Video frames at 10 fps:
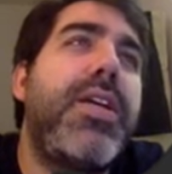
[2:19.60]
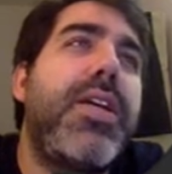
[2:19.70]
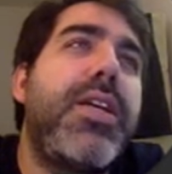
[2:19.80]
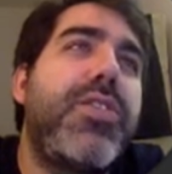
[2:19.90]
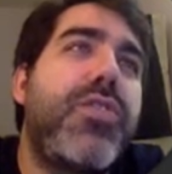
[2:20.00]

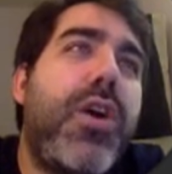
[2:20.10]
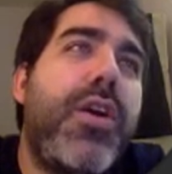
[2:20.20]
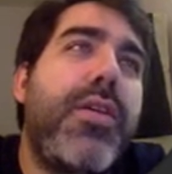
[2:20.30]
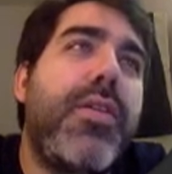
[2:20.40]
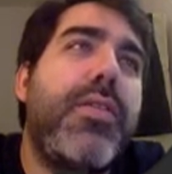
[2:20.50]

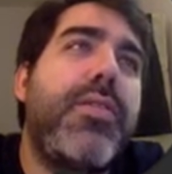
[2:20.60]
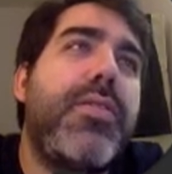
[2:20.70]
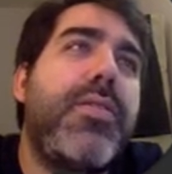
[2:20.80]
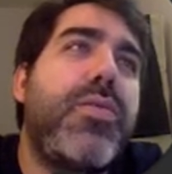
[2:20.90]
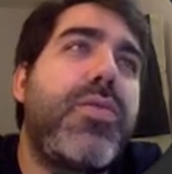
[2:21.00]
start
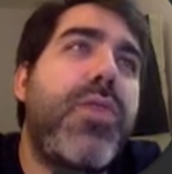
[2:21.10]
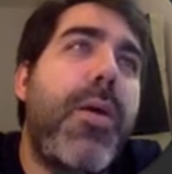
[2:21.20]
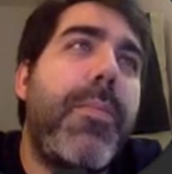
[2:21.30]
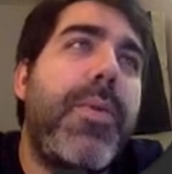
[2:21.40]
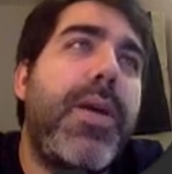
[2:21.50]
to
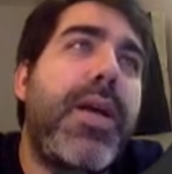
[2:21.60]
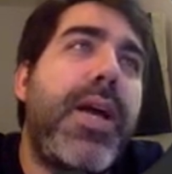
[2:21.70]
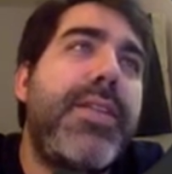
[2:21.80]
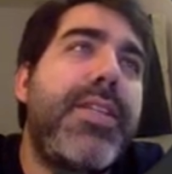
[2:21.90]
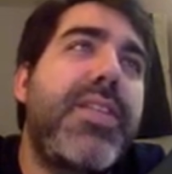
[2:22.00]
stop.
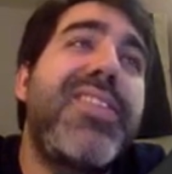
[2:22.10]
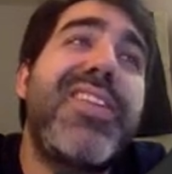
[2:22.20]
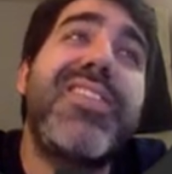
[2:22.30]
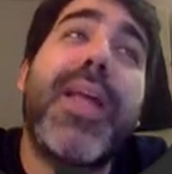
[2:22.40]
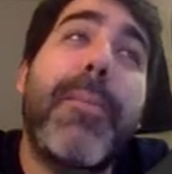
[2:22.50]
And this is the
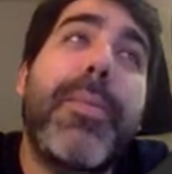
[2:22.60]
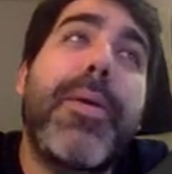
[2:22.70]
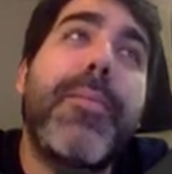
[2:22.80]
step.